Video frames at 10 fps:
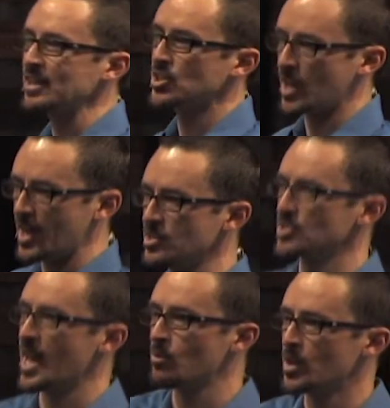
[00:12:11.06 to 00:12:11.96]
God
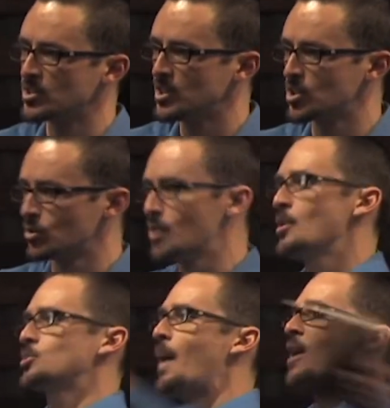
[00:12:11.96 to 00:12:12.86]
does. And what does he do? The
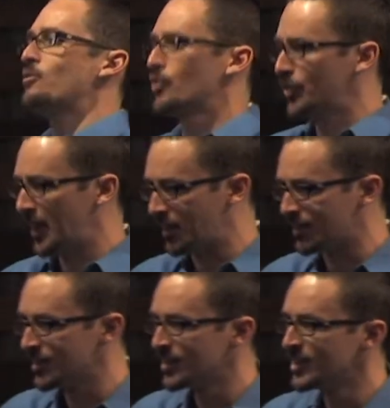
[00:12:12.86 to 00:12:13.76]
most powerful
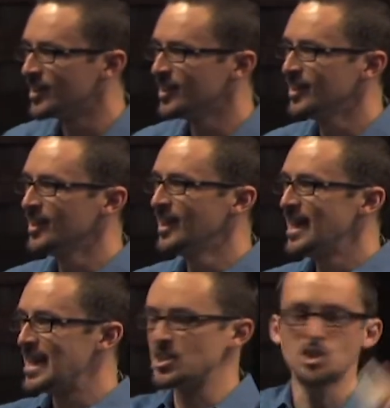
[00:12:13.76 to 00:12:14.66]
thing.
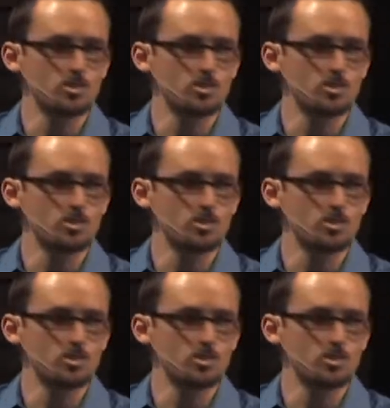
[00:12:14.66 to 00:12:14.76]
He